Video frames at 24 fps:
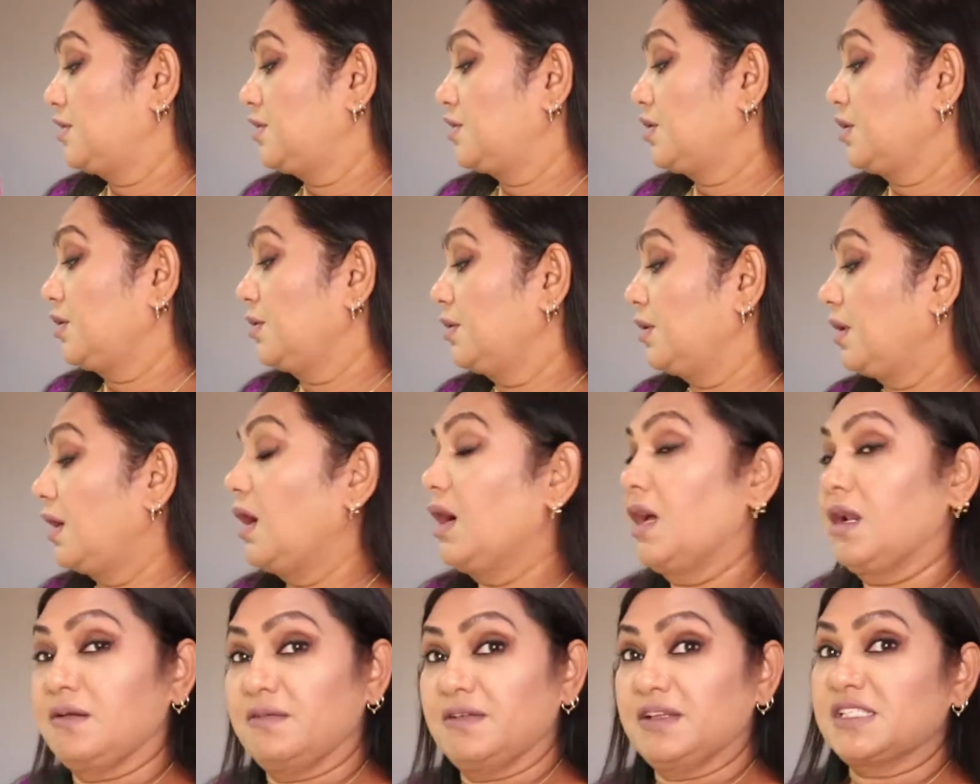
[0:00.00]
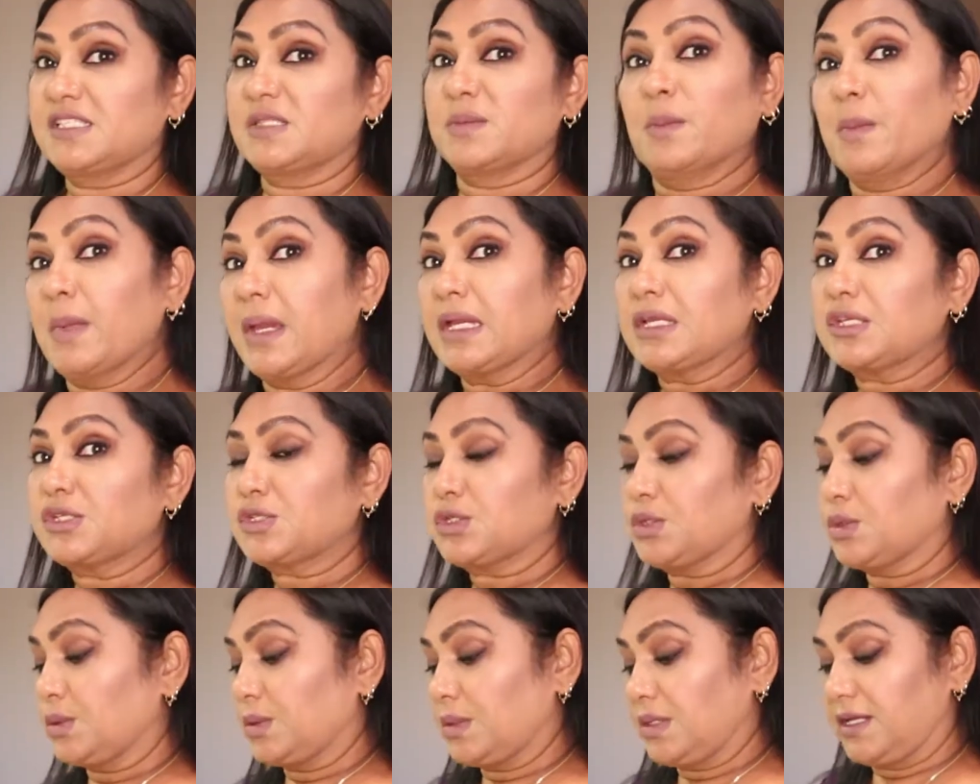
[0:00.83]
So always make
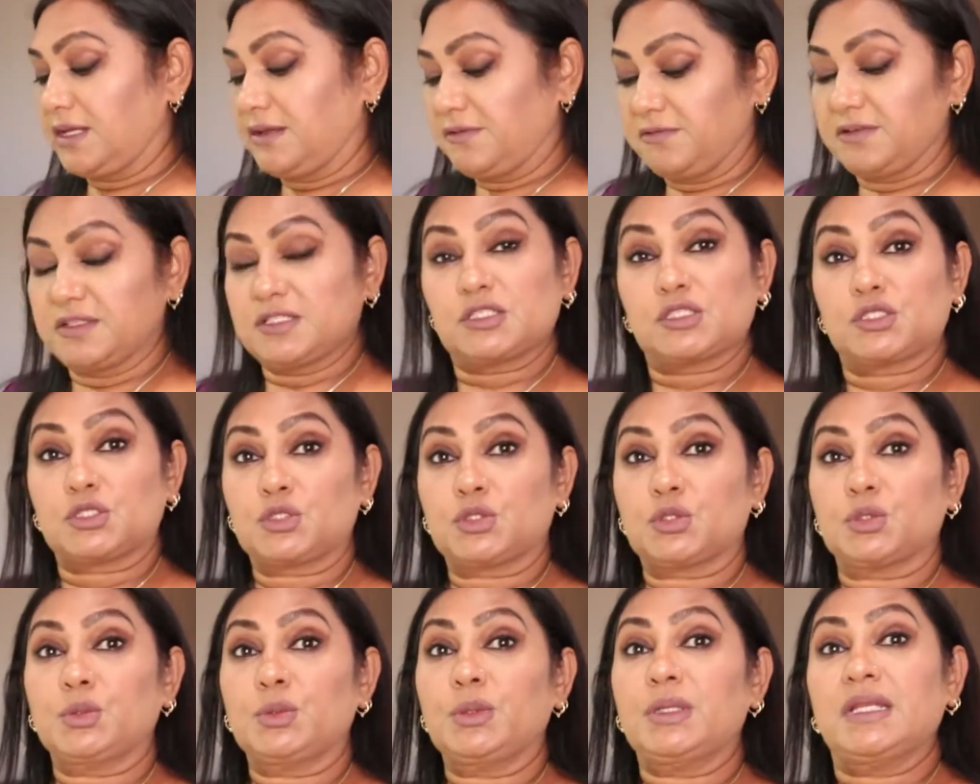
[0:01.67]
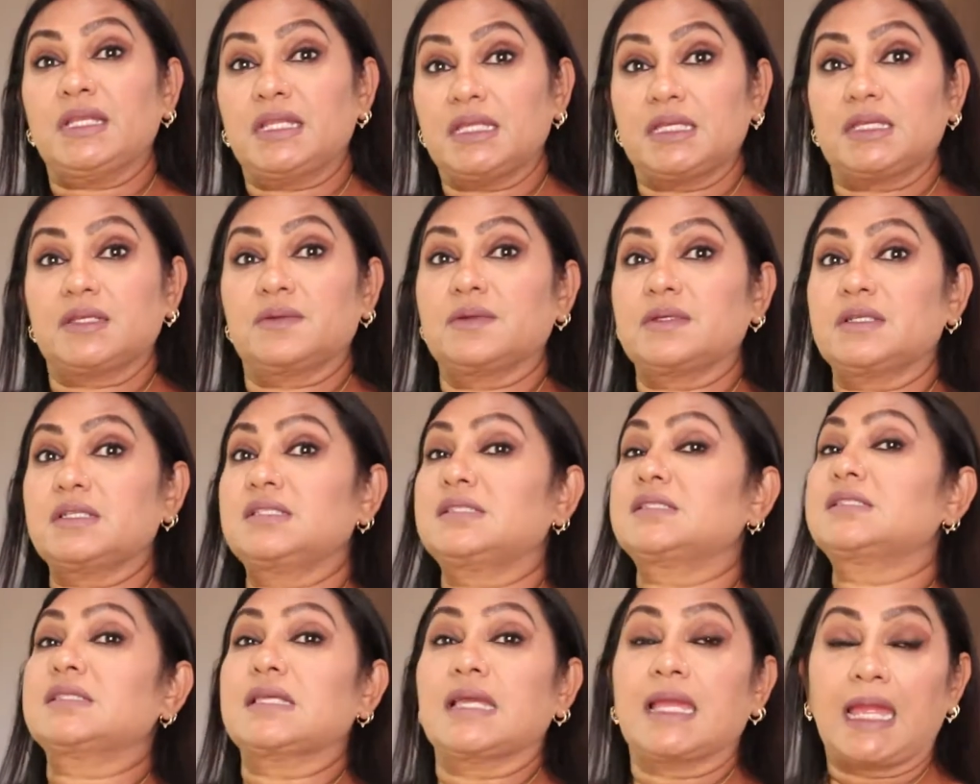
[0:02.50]
sure if it's too liquid,
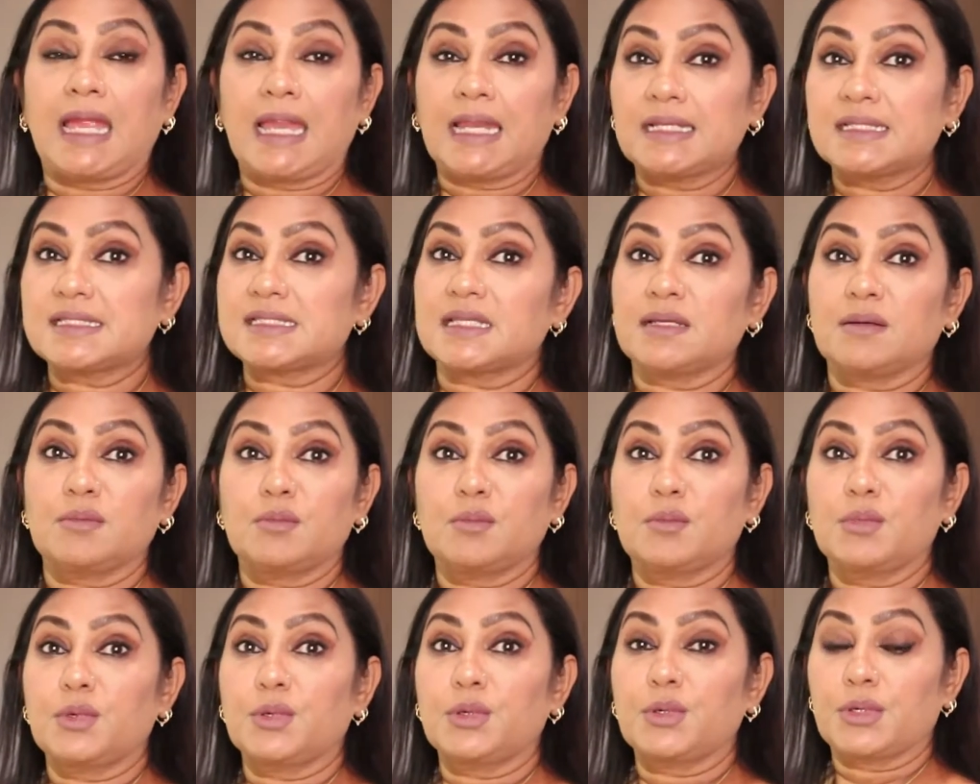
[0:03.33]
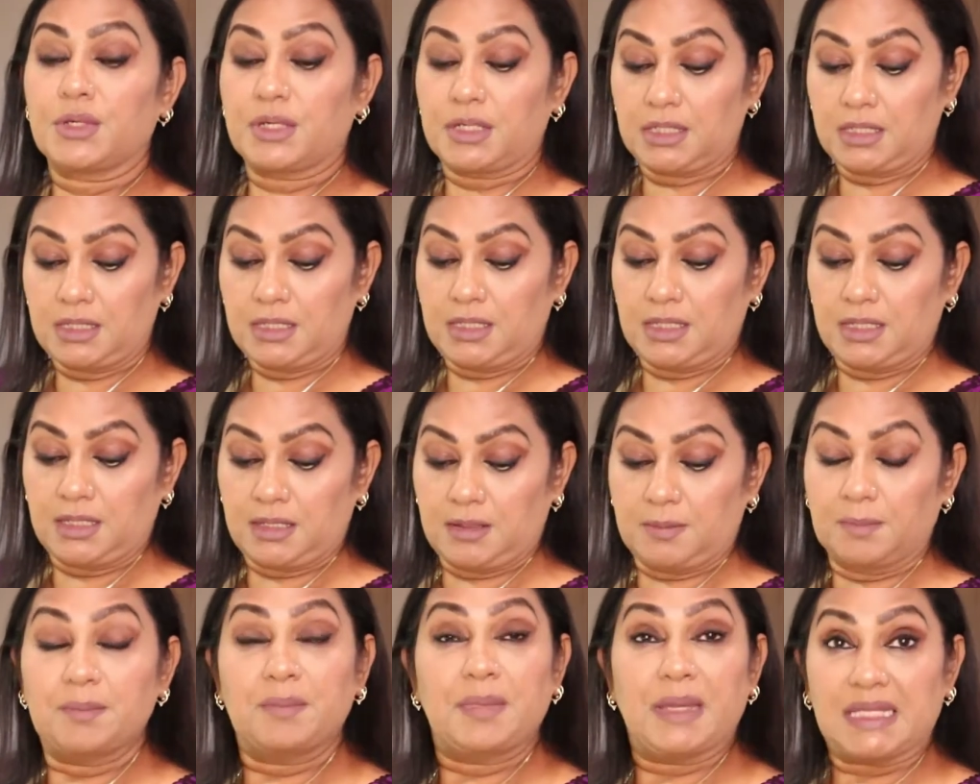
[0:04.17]
add some more
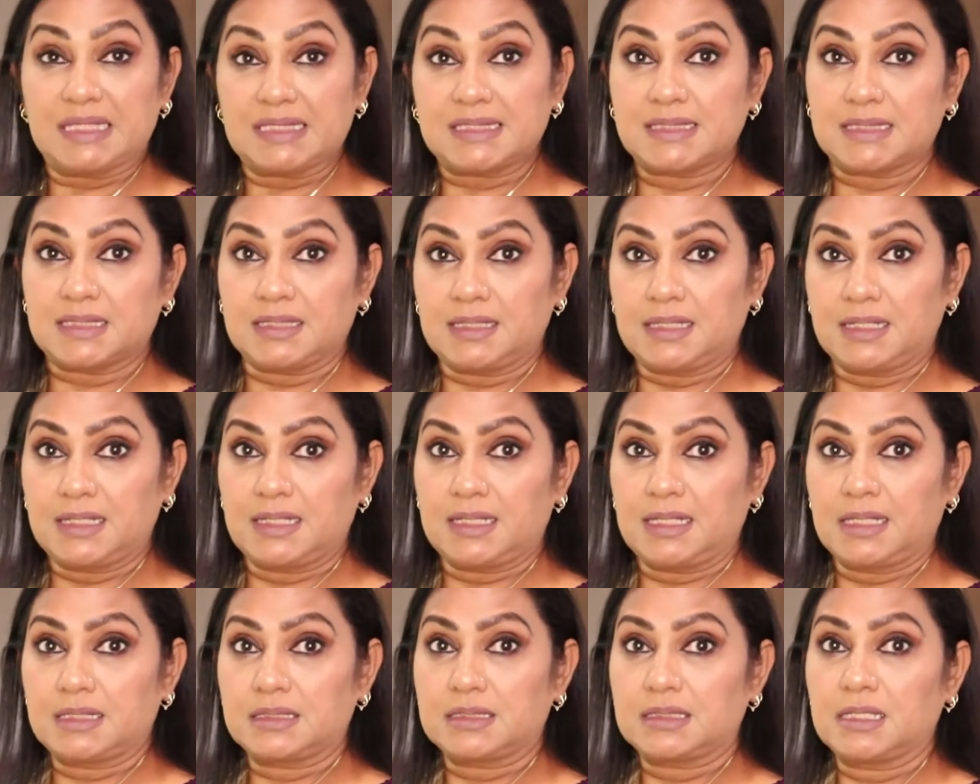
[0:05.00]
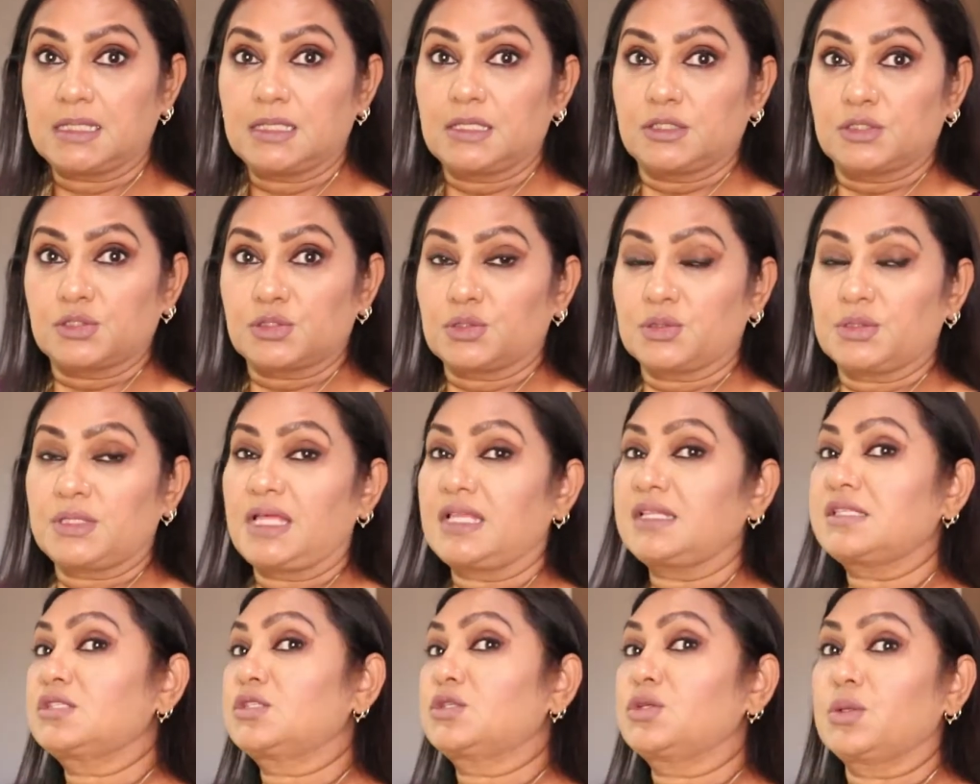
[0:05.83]
besan in it, so
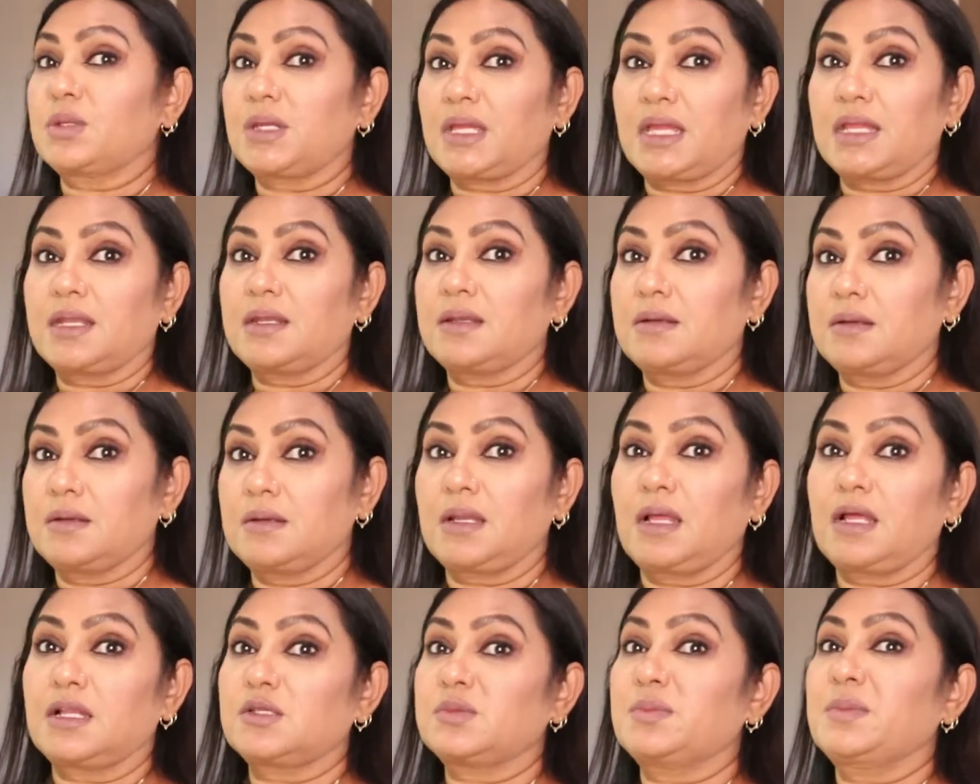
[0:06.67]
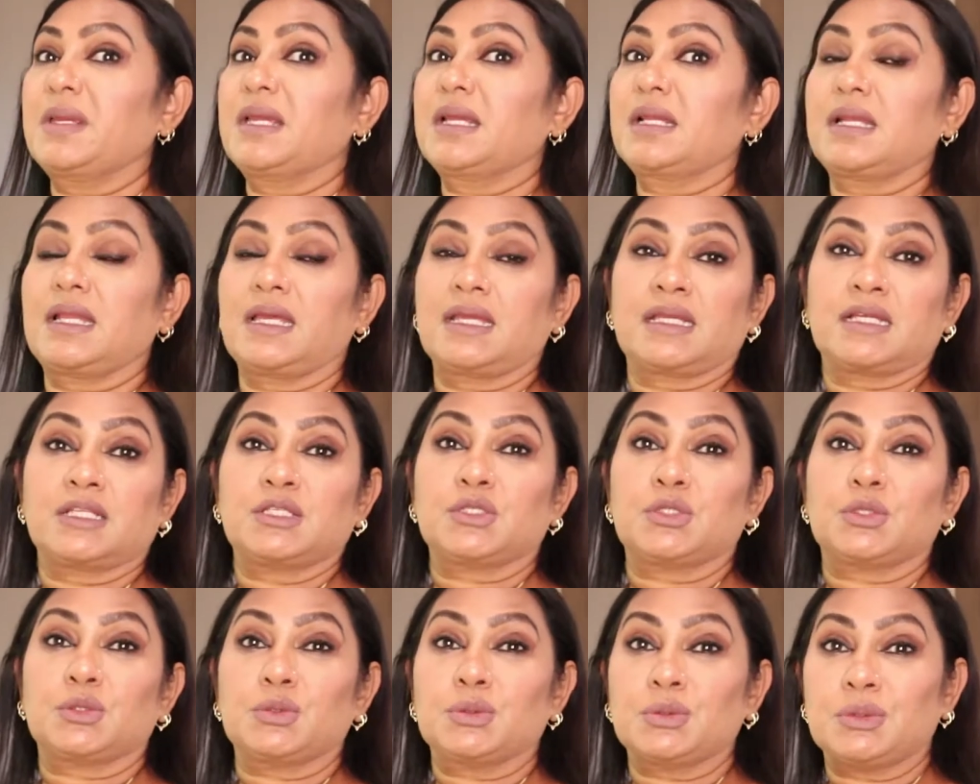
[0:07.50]
that you can not make like a
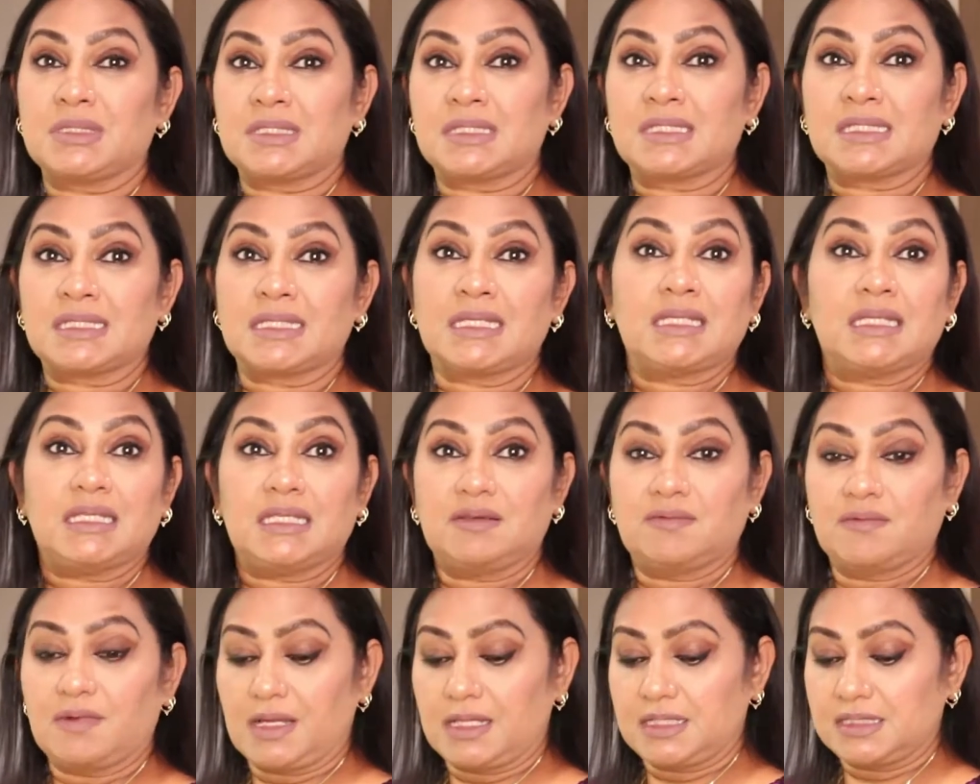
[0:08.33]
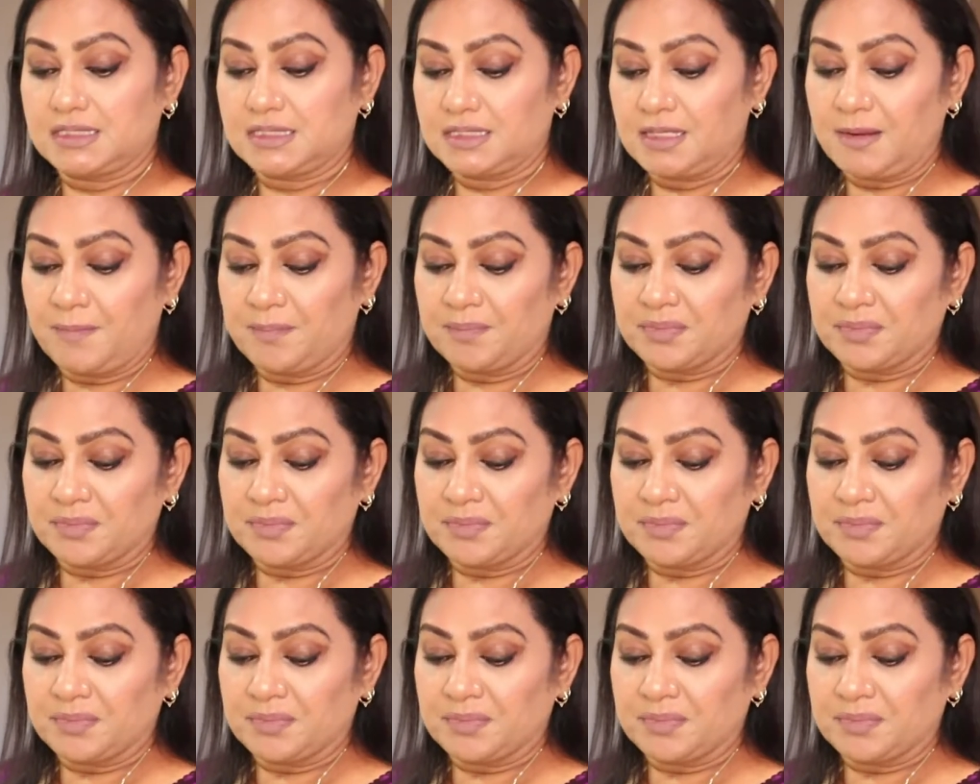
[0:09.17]
too skinny ones.